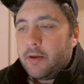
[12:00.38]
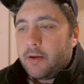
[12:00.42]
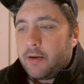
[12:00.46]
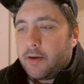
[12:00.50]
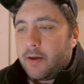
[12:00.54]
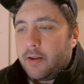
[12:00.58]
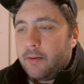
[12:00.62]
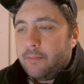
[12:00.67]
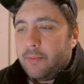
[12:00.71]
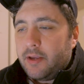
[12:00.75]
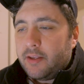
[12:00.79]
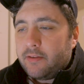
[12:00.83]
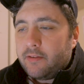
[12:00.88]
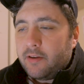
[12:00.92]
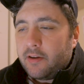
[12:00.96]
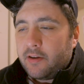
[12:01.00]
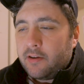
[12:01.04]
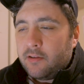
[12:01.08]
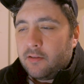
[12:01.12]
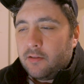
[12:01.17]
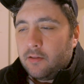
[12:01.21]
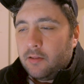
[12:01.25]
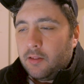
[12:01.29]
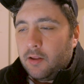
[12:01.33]
kind of makes it
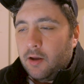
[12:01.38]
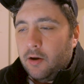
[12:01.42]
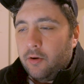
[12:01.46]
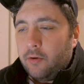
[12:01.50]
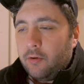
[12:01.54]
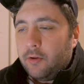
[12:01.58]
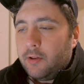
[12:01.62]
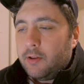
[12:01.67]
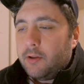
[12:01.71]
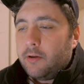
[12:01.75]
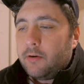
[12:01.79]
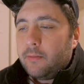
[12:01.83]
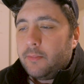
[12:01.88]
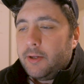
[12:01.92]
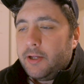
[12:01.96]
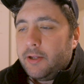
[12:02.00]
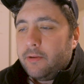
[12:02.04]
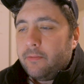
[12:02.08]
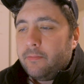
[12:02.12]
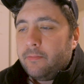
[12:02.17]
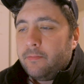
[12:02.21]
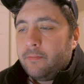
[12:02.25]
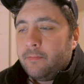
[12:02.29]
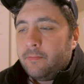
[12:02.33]
glow a little bit.
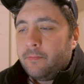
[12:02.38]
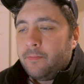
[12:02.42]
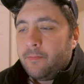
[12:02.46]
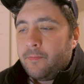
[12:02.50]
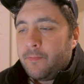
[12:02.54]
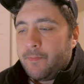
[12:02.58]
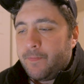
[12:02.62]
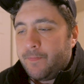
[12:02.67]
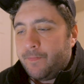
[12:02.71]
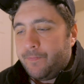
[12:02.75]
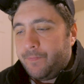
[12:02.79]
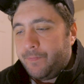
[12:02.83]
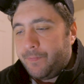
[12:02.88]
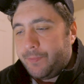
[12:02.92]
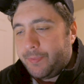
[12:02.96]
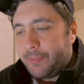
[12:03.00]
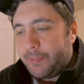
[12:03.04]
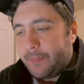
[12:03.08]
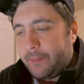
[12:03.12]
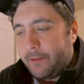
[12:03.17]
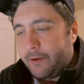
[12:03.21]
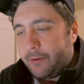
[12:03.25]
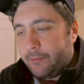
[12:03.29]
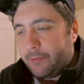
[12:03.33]

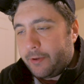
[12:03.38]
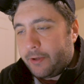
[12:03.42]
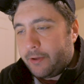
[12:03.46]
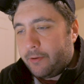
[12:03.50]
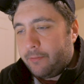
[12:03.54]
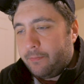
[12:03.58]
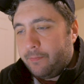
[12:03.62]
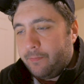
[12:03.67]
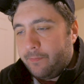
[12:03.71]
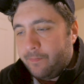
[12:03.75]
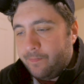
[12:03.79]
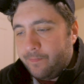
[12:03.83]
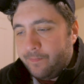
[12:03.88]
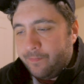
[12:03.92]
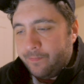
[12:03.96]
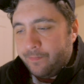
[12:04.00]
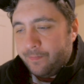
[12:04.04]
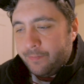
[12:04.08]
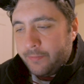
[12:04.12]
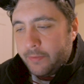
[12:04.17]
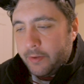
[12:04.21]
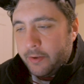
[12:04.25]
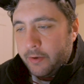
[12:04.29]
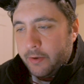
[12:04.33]
There we go.
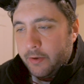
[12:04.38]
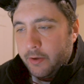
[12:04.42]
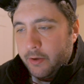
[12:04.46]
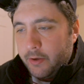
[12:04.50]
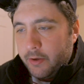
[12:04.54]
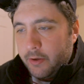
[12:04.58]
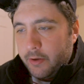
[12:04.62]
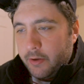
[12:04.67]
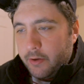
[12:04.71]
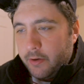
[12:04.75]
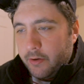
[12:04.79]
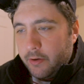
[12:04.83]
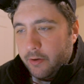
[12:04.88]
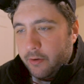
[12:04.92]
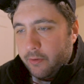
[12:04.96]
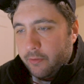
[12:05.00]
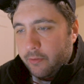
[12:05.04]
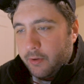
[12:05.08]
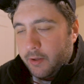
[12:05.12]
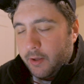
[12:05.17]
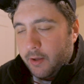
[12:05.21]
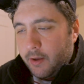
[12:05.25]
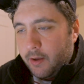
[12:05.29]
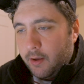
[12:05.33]

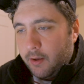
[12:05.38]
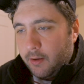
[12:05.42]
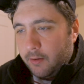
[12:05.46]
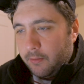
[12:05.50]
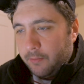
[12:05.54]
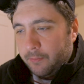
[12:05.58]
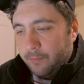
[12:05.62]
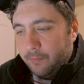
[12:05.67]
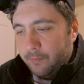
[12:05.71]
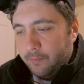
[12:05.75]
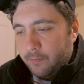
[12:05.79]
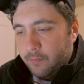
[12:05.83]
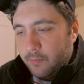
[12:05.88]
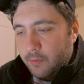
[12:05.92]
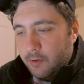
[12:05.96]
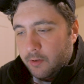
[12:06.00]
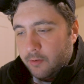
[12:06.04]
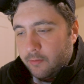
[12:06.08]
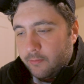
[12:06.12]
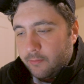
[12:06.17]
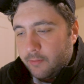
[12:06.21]
Okay. All